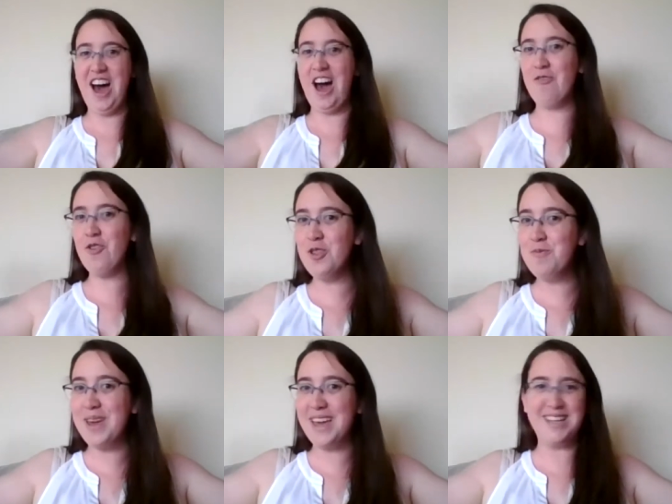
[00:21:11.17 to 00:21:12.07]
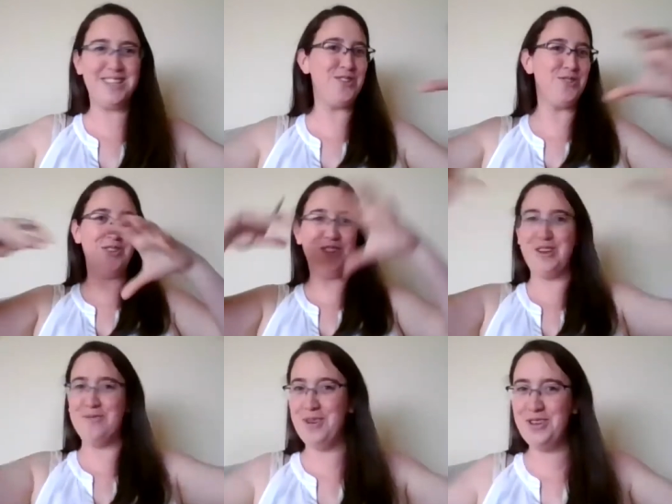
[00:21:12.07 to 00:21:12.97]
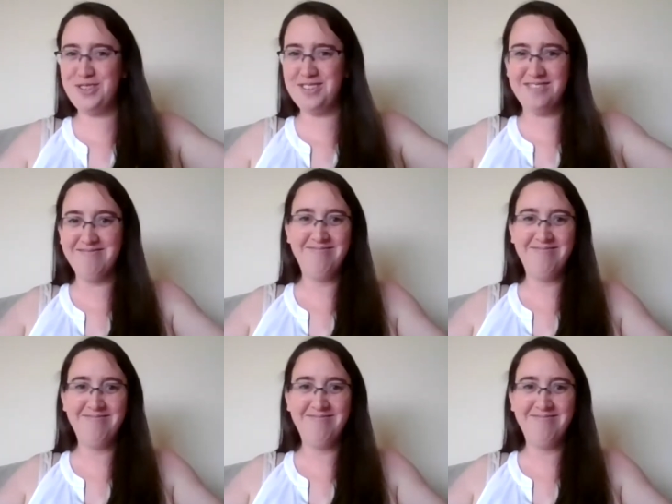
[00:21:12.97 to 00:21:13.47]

I've got the biggest or the most.